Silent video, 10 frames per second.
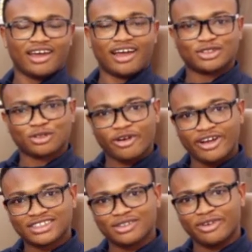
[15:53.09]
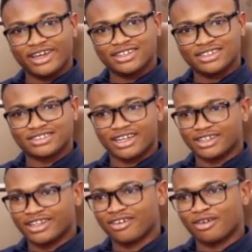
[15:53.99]
And to currently where it is, I
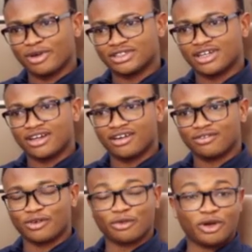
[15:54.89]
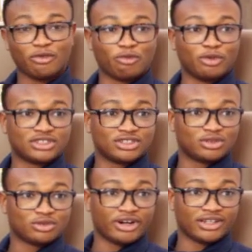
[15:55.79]
thank Almighty Allah for where we're putting
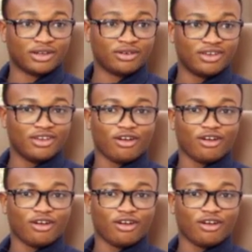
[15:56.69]
it to right now.